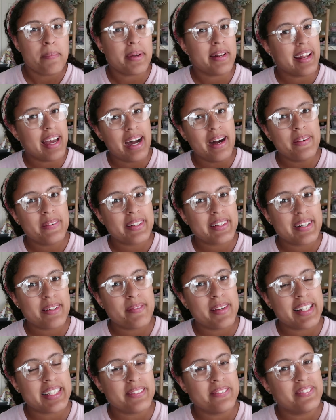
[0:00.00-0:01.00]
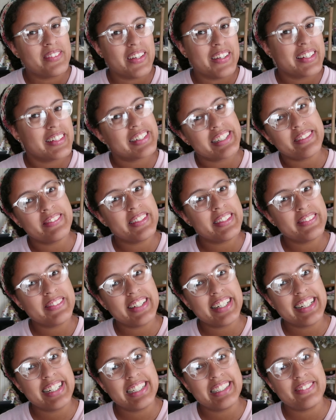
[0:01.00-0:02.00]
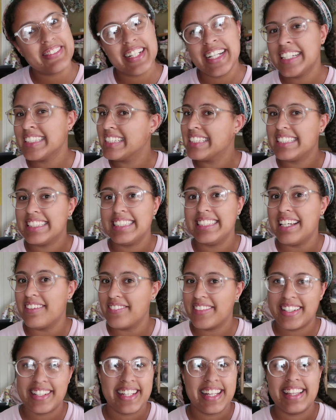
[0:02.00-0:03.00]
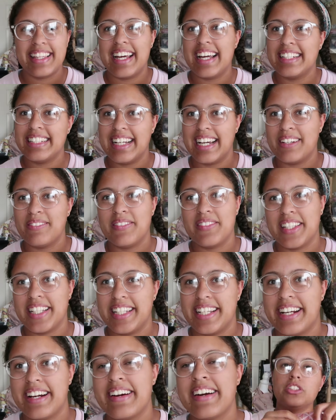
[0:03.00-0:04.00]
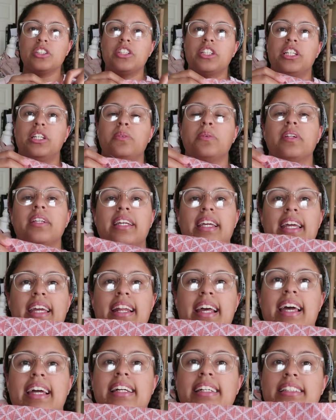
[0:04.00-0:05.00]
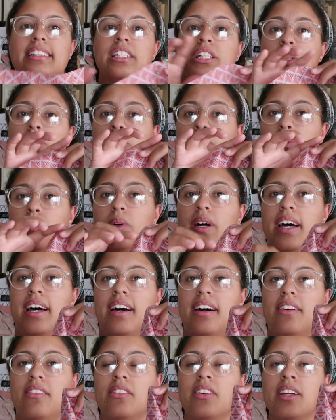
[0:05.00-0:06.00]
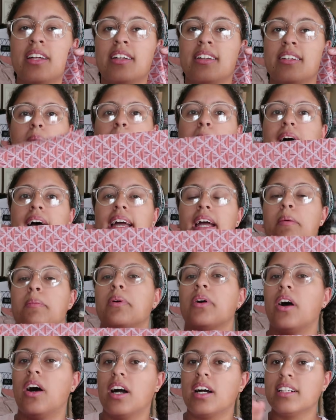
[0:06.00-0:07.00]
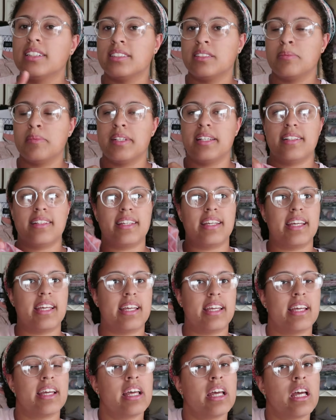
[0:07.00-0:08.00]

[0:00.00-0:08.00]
but now we're going to make some fall and Christmas ones because it's definitely that time of the year. So you will need a 12 by approximately